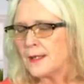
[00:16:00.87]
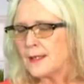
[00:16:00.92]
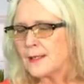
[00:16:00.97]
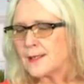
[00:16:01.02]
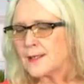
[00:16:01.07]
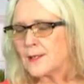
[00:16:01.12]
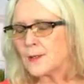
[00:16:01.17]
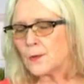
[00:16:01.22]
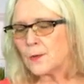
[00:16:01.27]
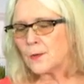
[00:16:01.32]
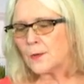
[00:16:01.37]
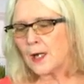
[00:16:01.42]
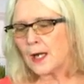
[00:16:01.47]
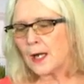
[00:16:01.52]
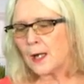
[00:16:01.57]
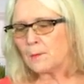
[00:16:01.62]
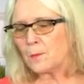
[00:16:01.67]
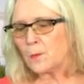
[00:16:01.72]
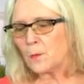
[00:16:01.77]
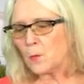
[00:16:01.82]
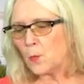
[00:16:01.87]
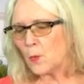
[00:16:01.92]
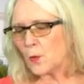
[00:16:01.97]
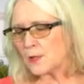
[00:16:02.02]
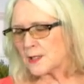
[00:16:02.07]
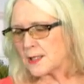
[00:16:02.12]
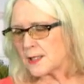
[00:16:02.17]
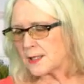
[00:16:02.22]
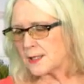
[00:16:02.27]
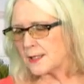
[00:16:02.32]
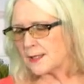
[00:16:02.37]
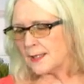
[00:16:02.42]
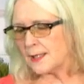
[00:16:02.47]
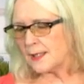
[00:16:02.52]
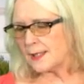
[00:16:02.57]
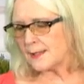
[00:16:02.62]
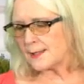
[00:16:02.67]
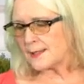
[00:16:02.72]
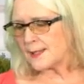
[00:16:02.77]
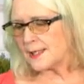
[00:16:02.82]
So what
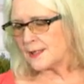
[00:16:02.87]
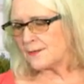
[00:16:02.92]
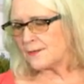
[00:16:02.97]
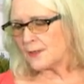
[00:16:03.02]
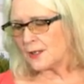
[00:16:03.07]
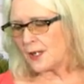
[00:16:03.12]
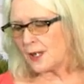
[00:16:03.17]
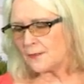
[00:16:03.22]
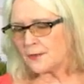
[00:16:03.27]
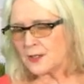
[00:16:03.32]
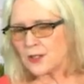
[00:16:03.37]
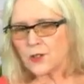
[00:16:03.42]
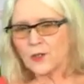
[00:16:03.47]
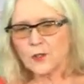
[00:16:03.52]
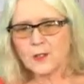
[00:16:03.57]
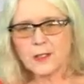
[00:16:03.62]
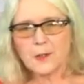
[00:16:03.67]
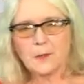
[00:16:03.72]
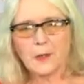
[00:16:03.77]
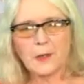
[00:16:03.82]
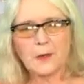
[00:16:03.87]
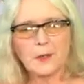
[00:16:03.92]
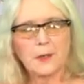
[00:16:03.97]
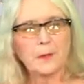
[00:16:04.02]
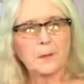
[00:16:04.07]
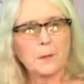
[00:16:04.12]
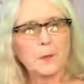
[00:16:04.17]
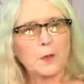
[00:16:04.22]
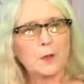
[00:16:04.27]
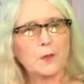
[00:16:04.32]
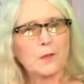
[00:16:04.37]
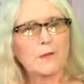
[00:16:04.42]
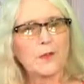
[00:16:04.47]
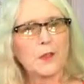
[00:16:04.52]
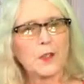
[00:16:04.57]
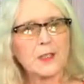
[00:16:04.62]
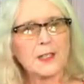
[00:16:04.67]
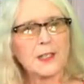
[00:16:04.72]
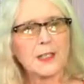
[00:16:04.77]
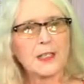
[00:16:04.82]
Stephen Covey talks about in Put
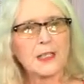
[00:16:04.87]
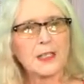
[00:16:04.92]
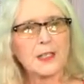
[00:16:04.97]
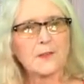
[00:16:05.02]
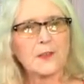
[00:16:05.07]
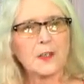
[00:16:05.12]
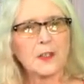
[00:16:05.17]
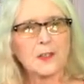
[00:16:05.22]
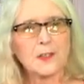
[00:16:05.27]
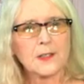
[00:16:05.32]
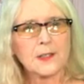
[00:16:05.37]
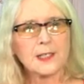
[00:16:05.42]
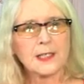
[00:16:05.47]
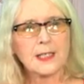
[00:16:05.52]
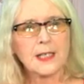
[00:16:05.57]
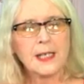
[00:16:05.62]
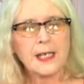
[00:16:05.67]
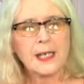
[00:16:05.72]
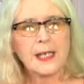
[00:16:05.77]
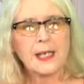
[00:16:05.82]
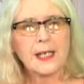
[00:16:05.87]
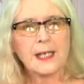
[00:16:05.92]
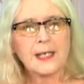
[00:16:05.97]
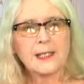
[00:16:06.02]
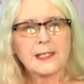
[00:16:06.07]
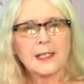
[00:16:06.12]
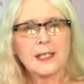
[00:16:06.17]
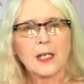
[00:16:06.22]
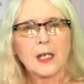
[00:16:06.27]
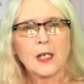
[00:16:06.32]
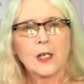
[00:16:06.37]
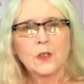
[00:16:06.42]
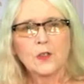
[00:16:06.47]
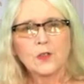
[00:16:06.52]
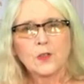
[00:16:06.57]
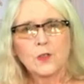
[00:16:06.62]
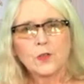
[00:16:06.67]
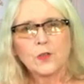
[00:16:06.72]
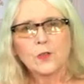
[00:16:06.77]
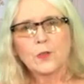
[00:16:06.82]
First Things First is
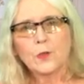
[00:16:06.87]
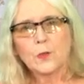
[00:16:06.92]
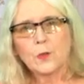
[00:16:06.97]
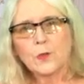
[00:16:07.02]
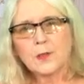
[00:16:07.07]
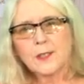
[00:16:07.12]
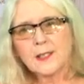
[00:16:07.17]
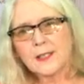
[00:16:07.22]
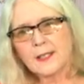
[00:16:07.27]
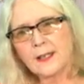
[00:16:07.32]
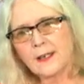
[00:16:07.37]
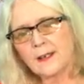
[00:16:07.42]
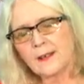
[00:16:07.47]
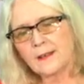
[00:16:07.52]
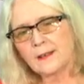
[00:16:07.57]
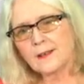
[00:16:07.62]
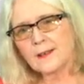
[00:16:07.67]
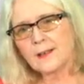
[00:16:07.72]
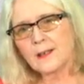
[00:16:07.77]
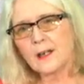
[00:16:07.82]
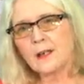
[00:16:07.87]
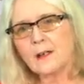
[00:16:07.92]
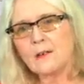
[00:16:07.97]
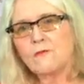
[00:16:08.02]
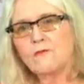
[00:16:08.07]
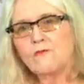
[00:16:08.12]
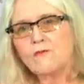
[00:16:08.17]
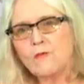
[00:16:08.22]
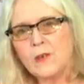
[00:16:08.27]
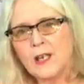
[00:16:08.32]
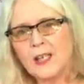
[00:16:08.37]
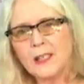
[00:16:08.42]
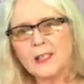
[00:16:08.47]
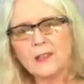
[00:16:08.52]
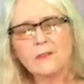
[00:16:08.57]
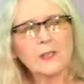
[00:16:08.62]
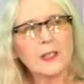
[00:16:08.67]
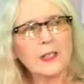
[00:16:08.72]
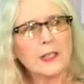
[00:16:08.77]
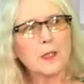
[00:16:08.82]
do those things that are
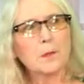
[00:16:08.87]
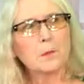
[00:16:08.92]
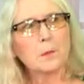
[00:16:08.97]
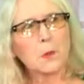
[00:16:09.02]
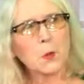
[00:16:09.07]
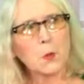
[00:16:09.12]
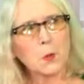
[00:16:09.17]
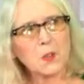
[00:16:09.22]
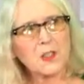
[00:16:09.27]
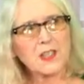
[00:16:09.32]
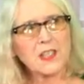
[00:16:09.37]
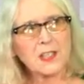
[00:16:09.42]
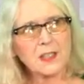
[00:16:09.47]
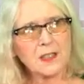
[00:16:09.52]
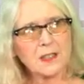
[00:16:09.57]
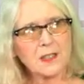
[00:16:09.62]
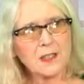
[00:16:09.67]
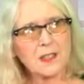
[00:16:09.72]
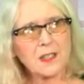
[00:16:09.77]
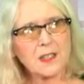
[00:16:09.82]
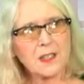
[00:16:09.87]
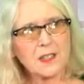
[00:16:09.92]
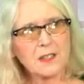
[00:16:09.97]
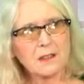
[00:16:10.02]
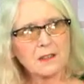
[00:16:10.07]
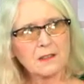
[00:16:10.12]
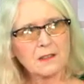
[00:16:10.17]
really, really important